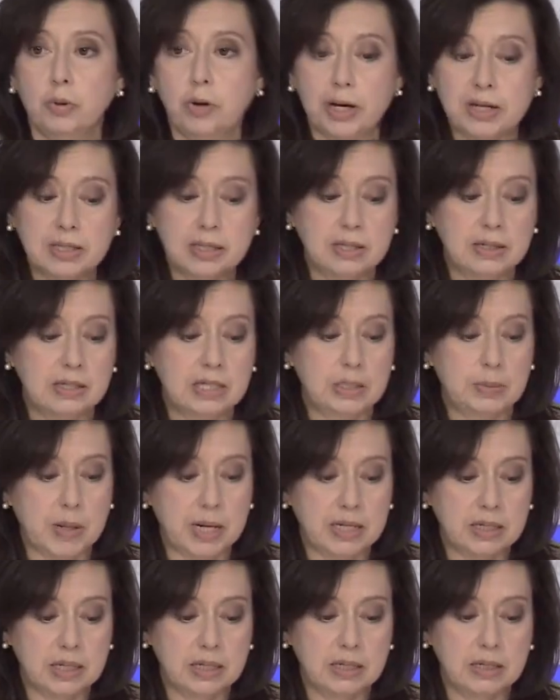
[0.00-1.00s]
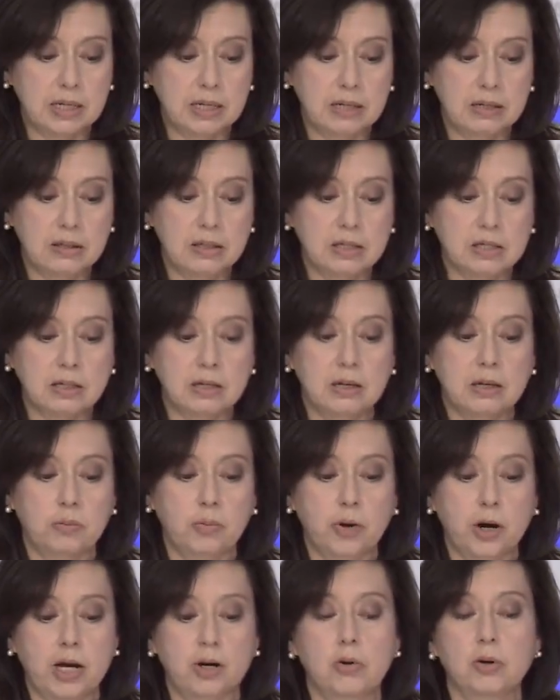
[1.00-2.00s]
pressing spending needs
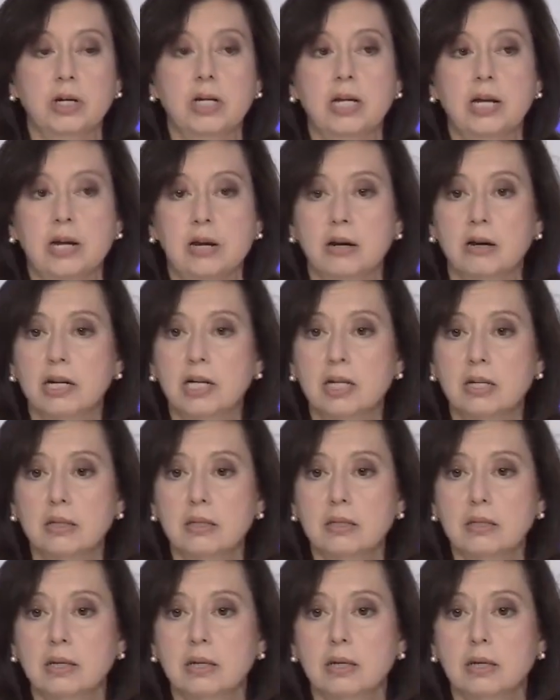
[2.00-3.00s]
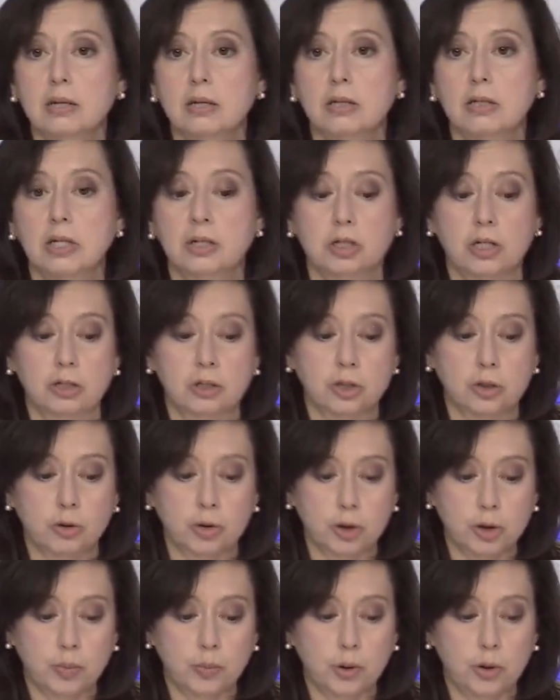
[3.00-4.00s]
in priority areas, such as
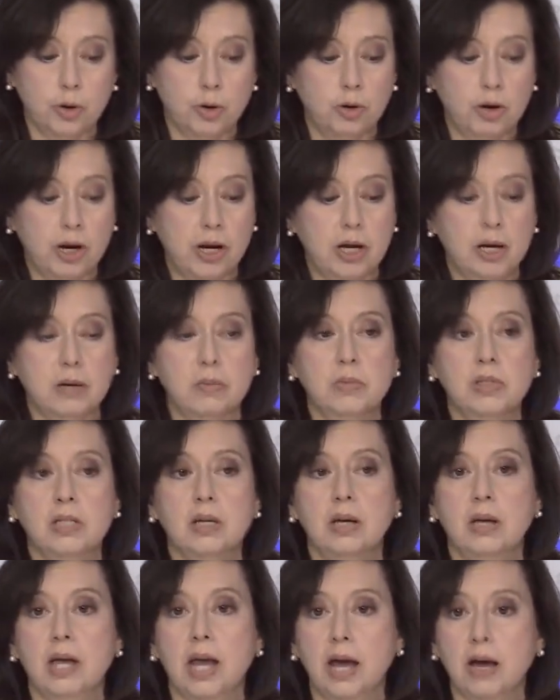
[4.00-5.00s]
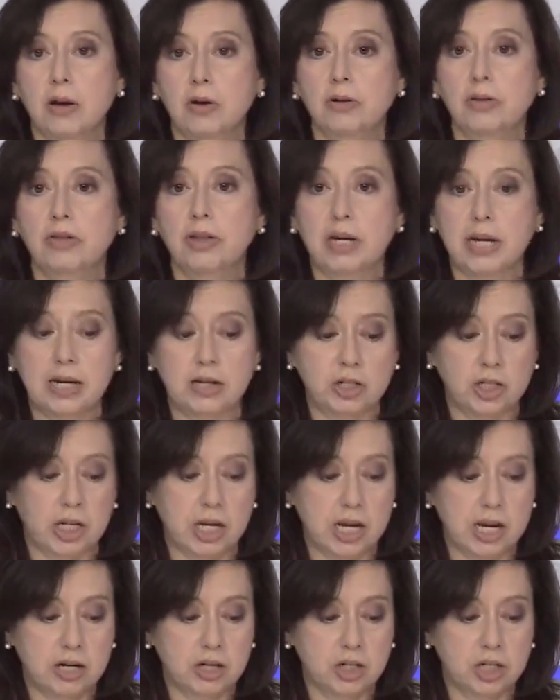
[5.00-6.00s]
social programs, health, and
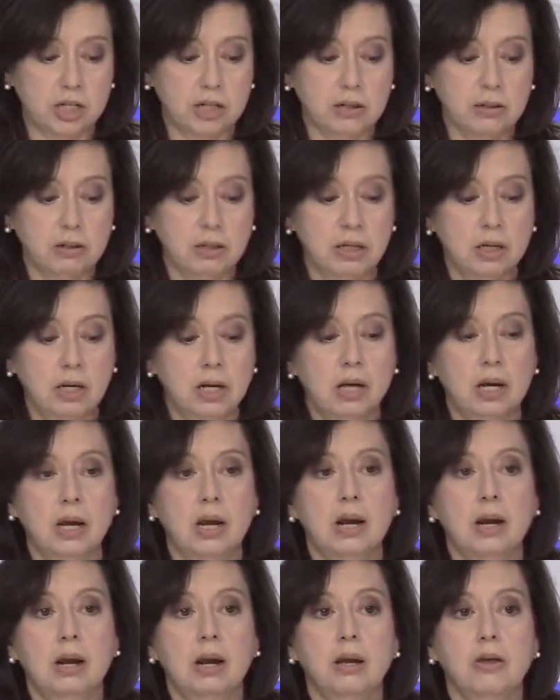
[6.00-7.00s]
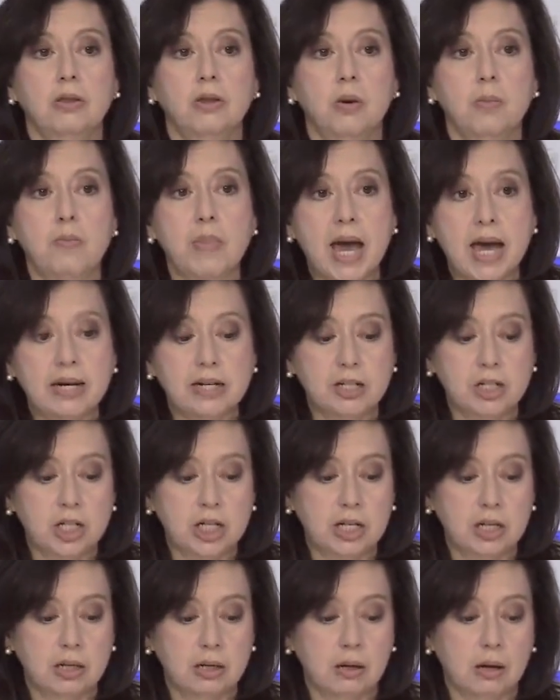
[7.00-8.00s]
education. They're
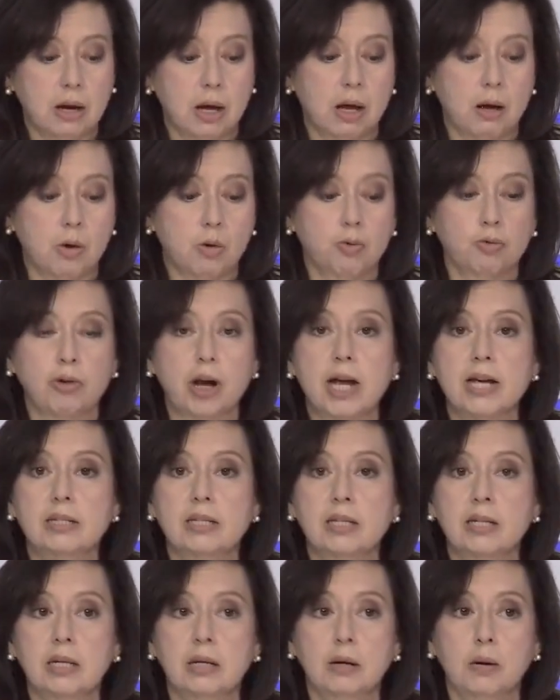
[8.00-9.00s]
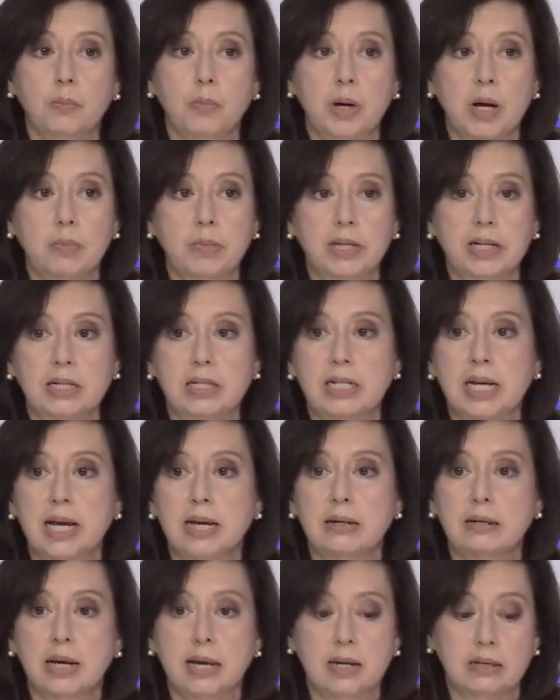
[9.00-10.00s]
managing rising public
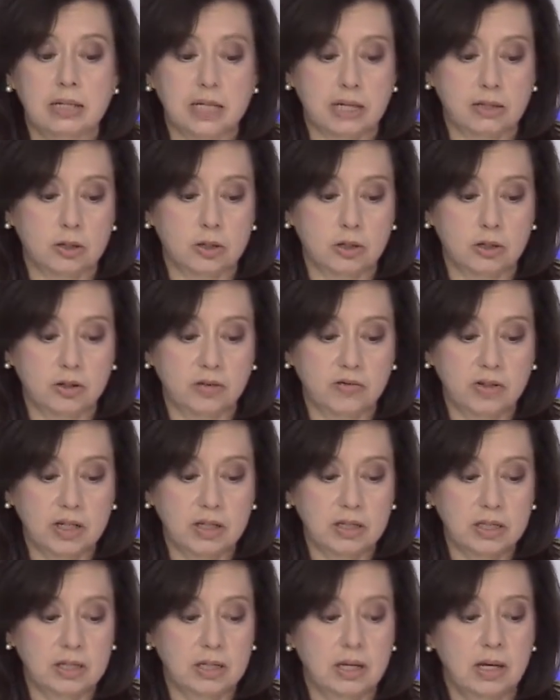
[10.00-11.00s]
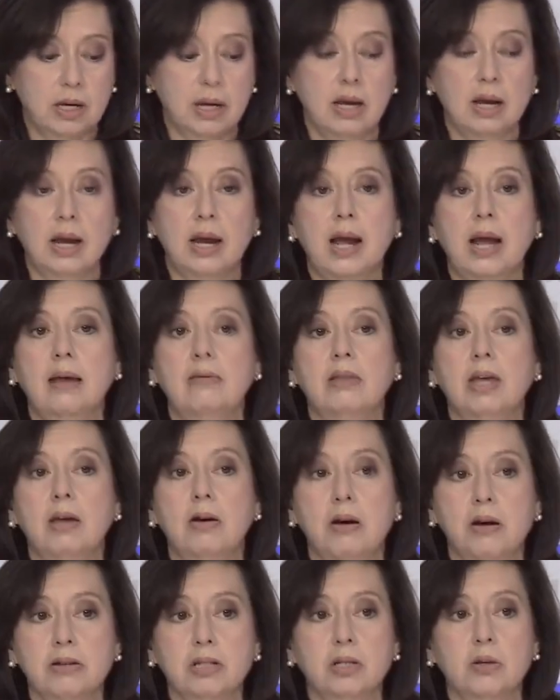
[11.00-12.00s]
debt and debt service, and
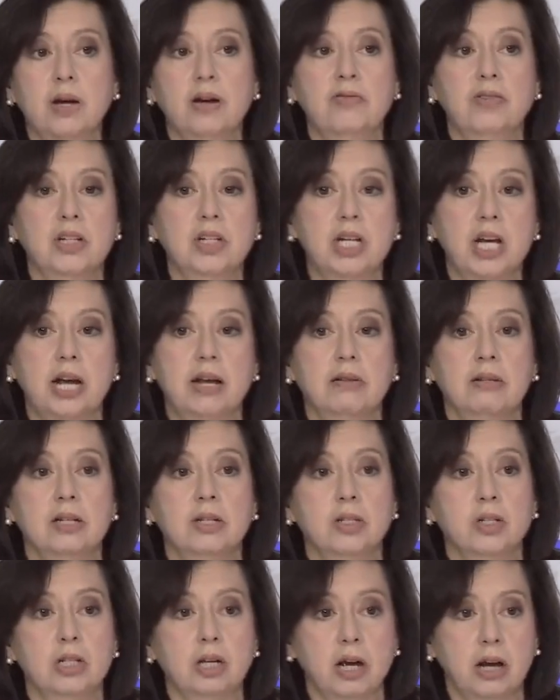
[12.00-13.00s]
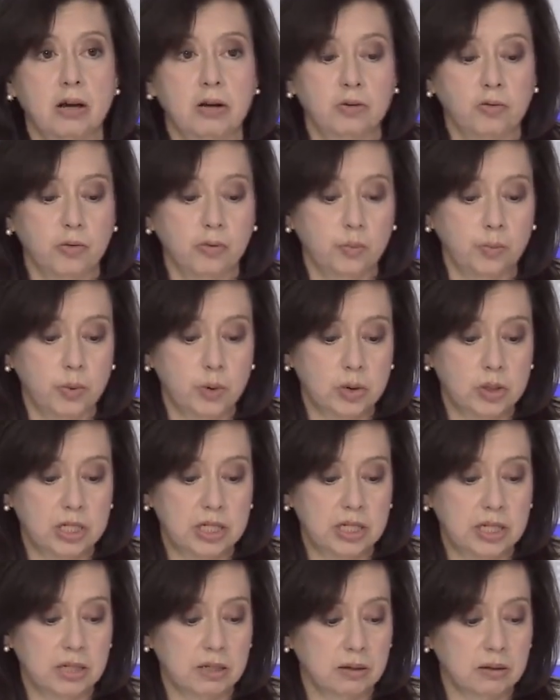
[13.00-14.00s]
they also have the challenge of
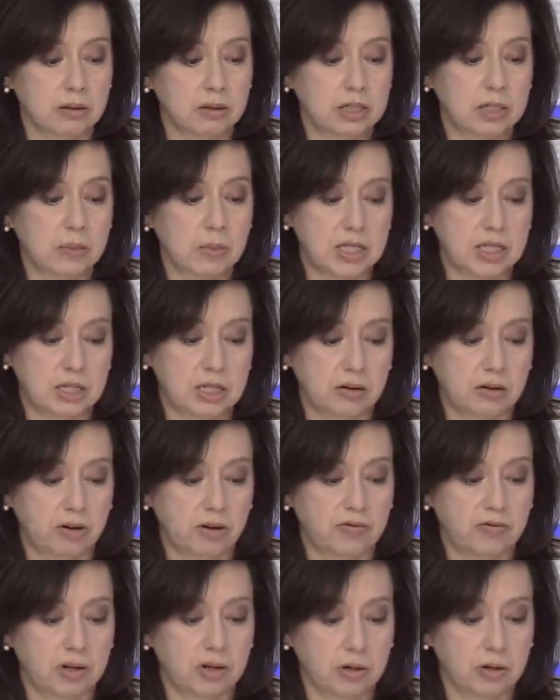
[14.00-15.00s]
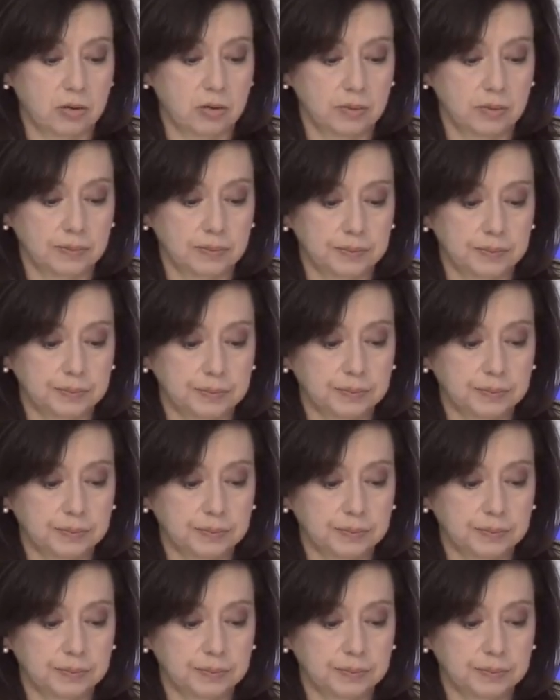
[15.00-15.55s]
boosting domestic revenue.